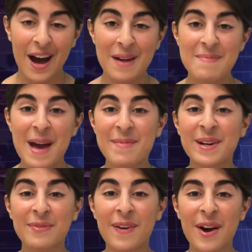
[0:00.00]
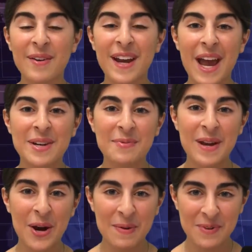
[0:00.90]
I'm Emma Ghaffari, and
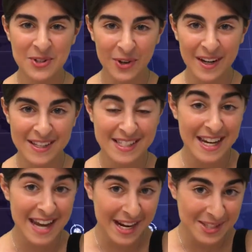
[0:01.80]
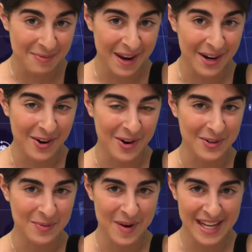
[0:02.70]
we hope you join us next week
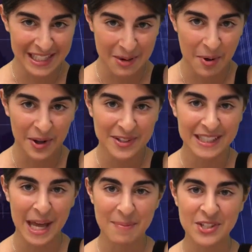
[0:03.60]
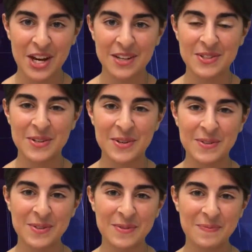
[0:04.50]
on Weekly World Climate Change
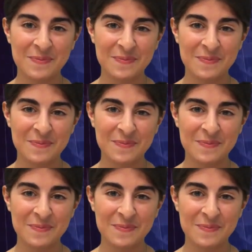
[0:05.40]
News.